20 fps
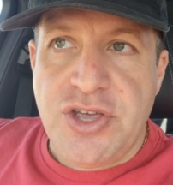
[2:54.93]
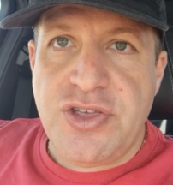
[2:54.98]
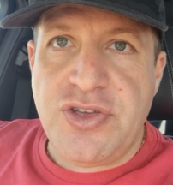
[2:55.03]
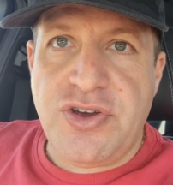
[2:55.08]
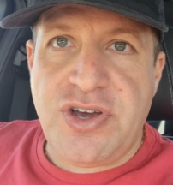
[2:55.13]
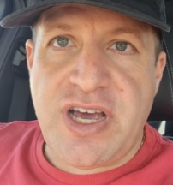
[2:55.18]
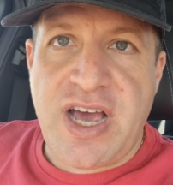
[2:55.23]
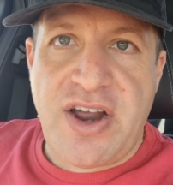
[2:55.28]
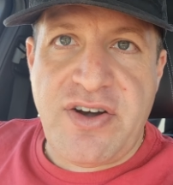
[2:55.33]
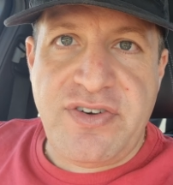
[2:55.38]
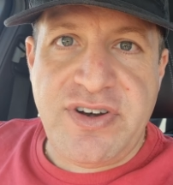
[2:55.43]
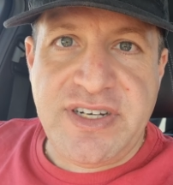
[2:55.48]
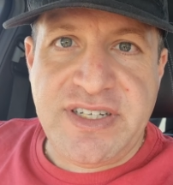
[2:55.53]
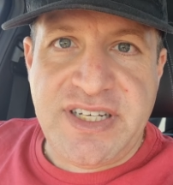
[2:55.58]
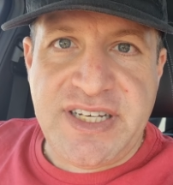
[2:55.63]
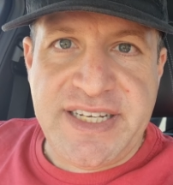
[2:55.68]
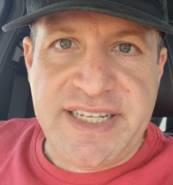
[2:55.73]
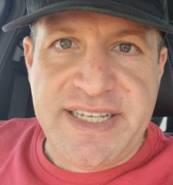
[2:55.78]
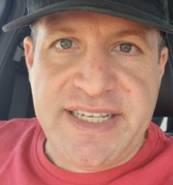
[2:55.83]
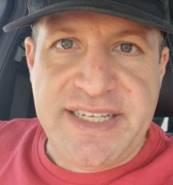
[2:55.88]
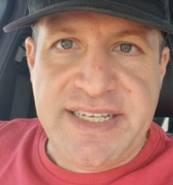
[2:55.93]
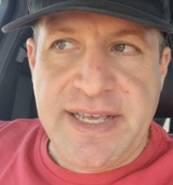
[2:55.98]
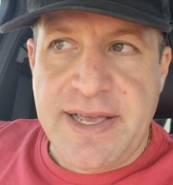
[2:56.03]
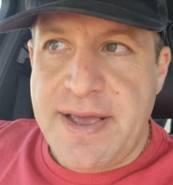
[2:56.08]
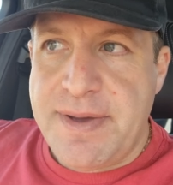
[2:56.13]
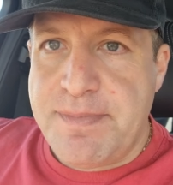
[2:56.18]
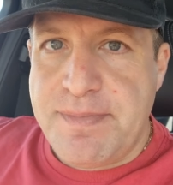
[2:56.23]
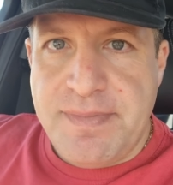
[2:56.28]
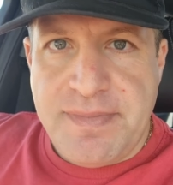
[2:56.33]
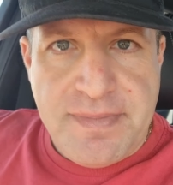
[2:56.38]
You currently
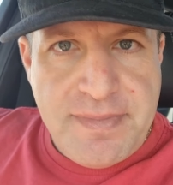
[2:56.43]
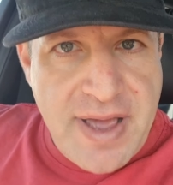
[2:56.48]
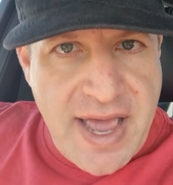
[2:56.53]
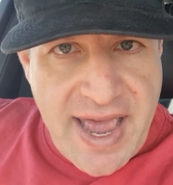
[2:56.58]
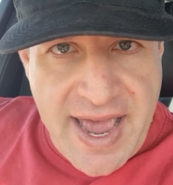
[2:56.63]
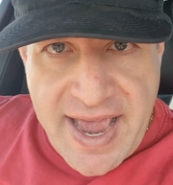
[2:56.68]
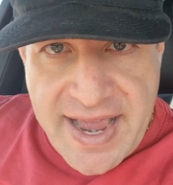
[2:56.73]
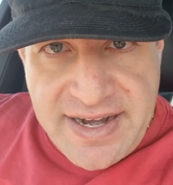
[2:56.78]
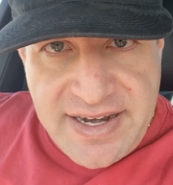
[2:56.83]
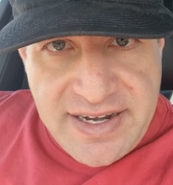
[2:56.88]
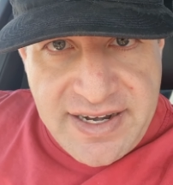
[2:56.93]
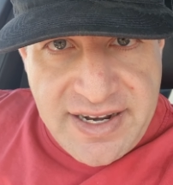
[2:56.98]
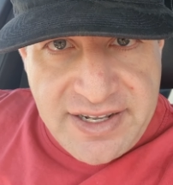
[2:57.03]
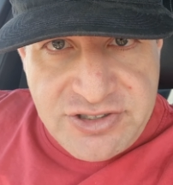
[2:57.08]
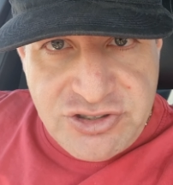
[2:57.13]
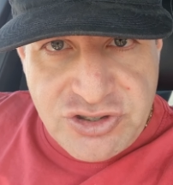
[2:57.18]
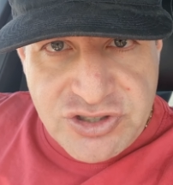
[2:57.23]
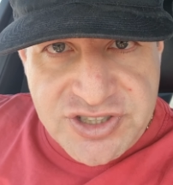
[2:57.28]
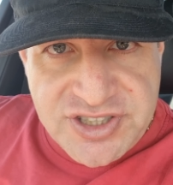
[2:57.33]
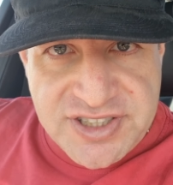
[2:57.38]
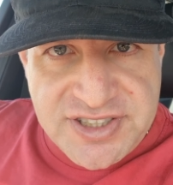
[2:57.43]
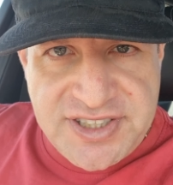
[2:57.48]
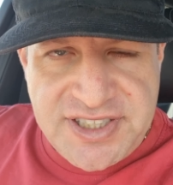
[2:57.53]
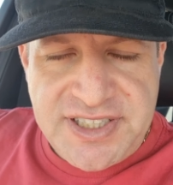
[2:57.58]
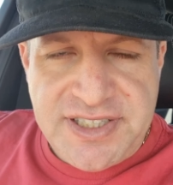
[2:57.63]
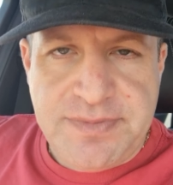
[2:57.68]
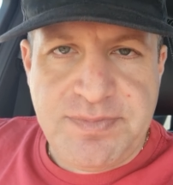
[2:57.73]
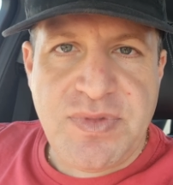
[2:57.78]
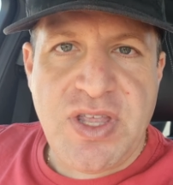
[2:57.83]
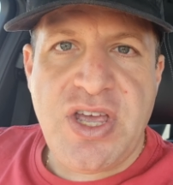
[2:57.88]
had
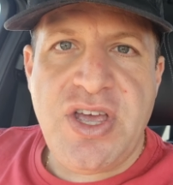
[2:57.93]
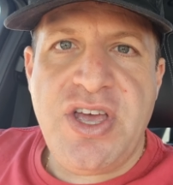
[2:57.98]
electricity.